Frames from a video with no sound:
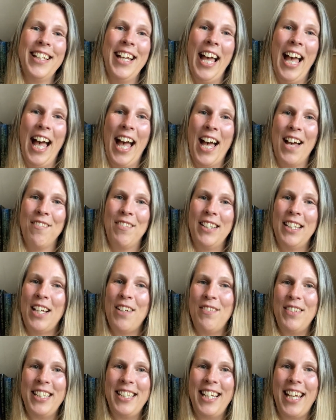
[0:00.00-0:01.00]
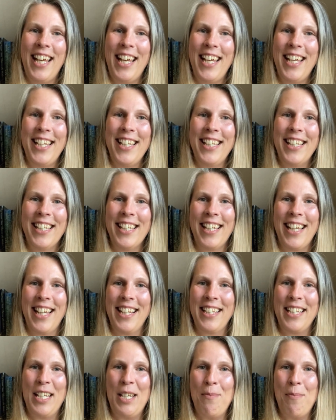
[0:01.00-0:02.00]
Have a lovely day
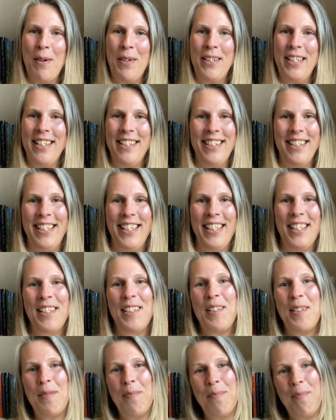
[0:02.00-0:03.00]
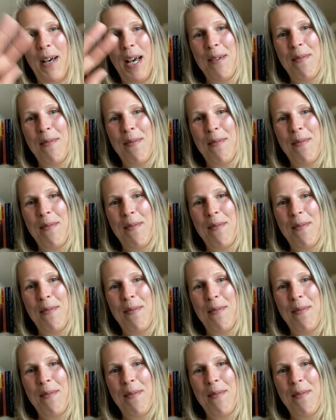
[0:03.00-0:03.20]
and keep on knitting. Bye